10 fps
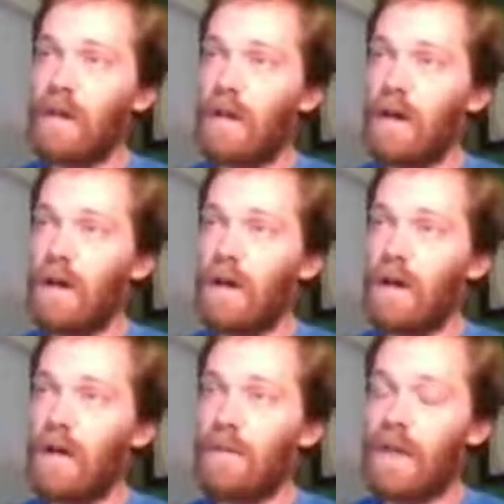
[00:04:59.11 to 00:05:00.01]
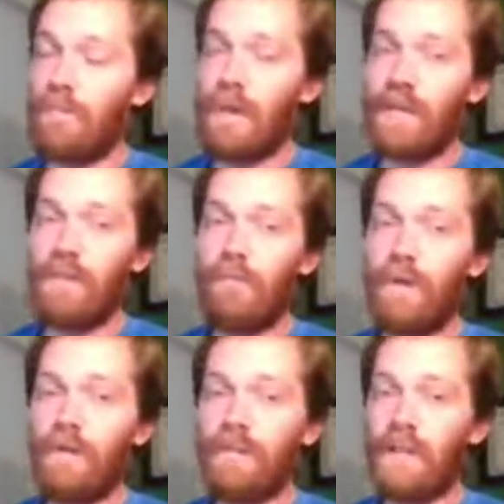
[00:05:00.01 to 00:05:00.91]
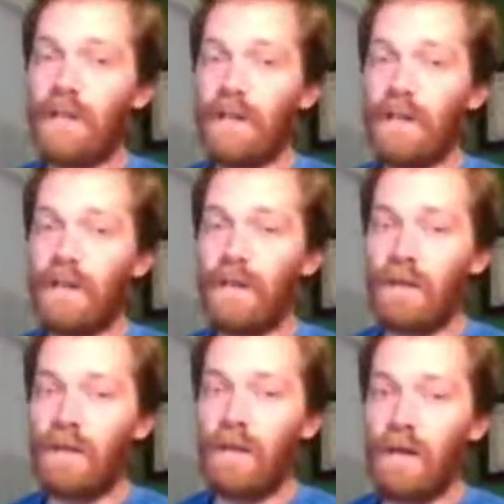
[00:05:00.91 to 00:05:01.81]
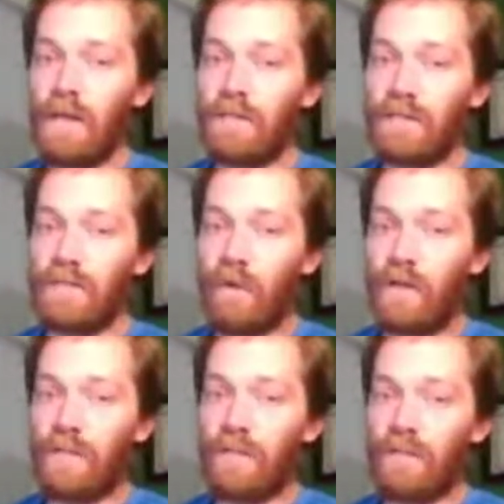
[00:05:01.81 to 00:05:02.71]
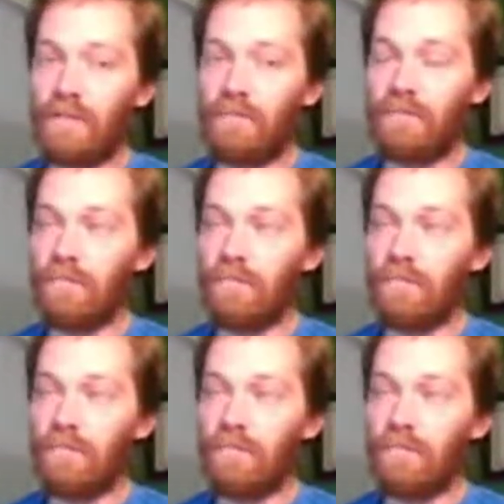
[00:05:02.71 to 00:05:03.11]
that made the building situation